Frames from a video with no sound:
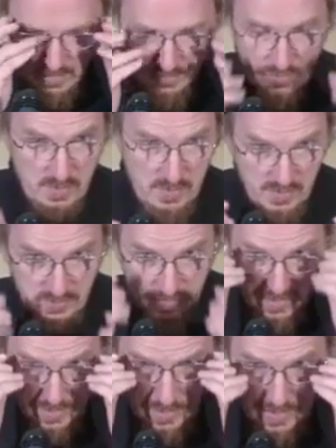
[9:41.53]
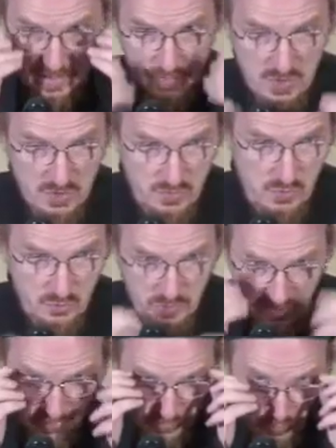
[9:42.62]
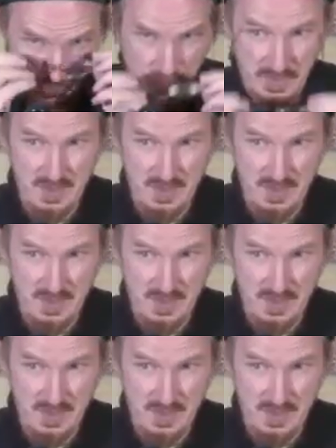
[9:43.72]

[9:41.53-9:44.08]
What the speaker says: So this image of the tree is important,